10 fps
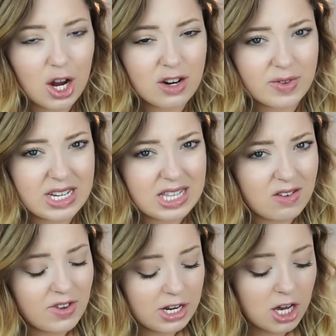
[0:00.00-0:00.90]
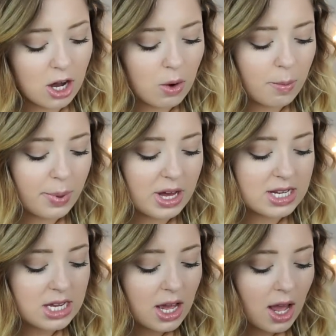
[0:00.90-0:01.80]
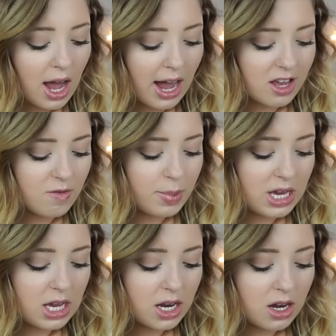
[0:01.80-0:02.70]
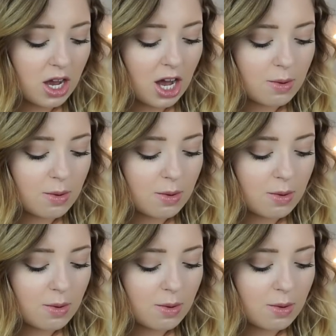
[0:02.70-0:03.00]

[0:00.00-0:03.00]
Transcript: a recent video, but I have been